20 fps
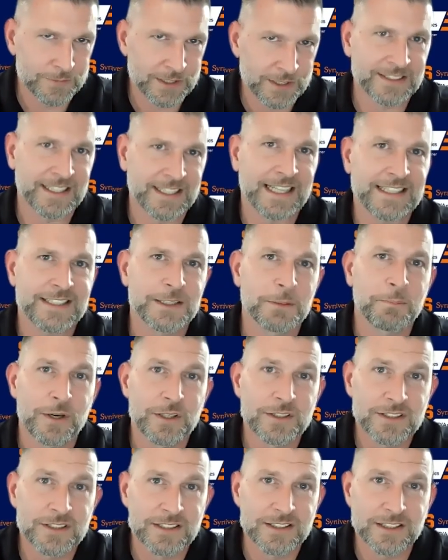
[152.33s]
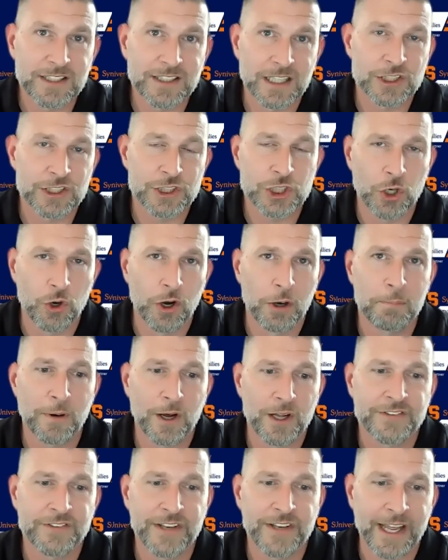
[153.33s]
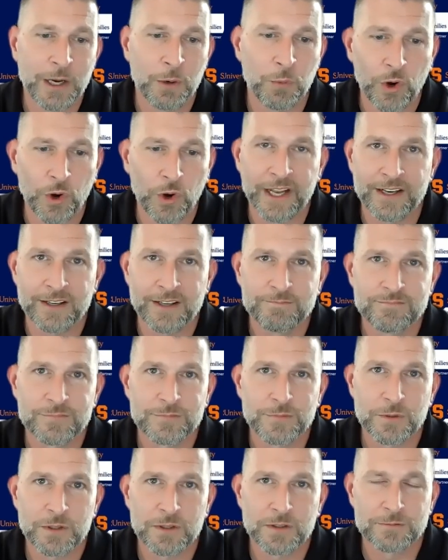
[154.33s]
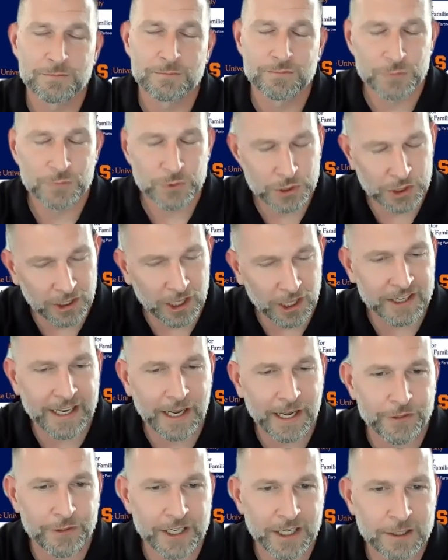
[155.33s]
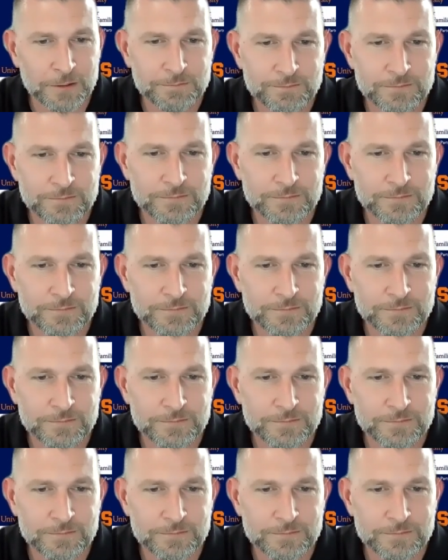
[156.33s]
because that's the person that's going to show up on day one. Good luck out there.